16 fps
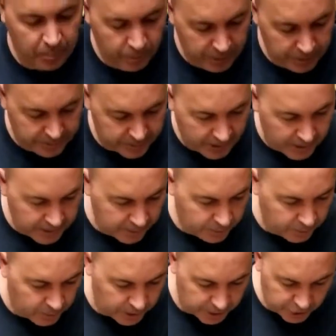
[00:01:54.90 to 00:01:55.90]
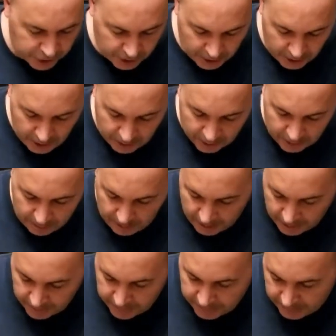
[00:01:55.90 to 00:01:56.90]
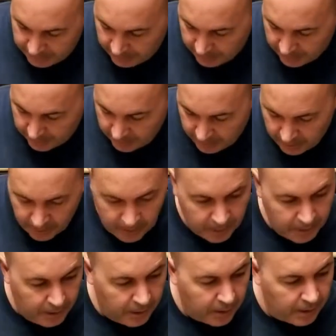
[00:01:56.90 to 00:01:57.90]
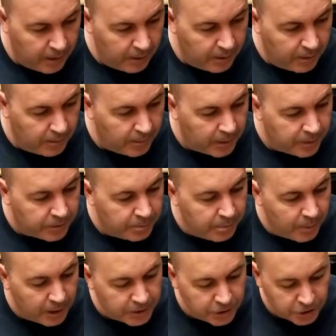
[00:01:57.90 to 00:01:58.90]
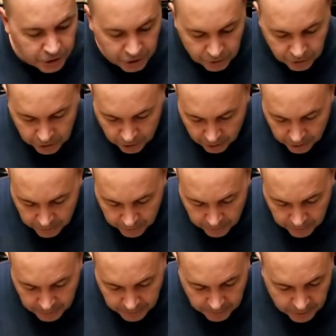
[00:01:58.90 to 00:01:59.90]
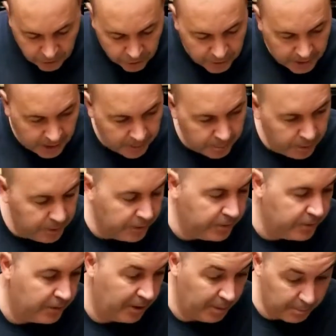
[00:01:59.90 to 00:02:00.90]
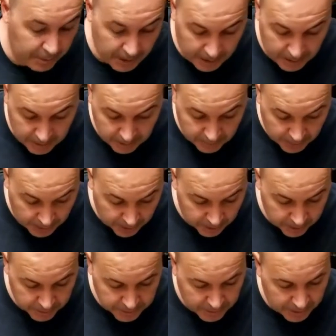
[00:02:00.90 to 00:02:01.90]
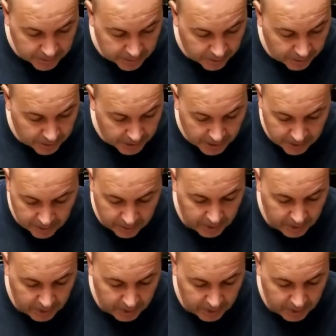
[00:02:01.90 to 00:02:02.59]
with sights, which, come on Sig, as much as you charge for this and you can't put some kind of iron sights on that,